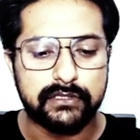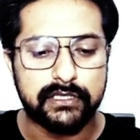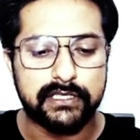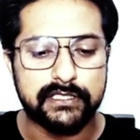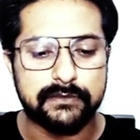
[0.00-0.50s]

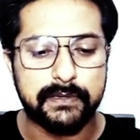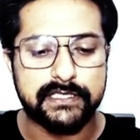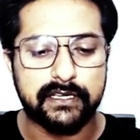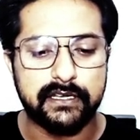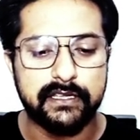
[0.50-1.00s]
It is
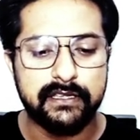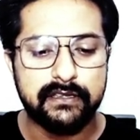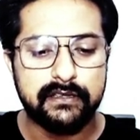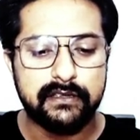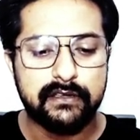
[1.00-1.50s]
basically
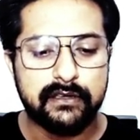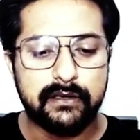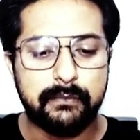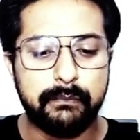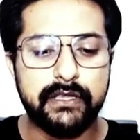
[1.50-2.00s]

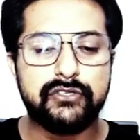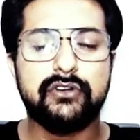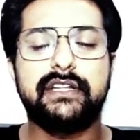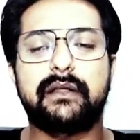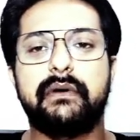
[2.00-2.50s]

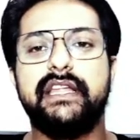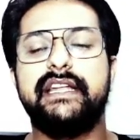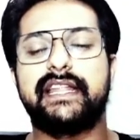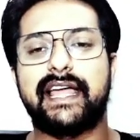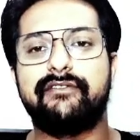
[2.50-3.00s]
mesodermally
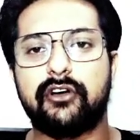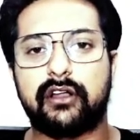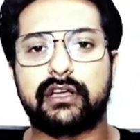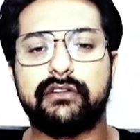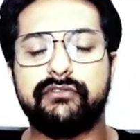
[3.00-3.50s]
derived
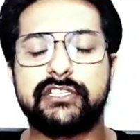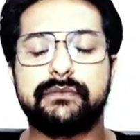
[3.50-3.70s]
organ, which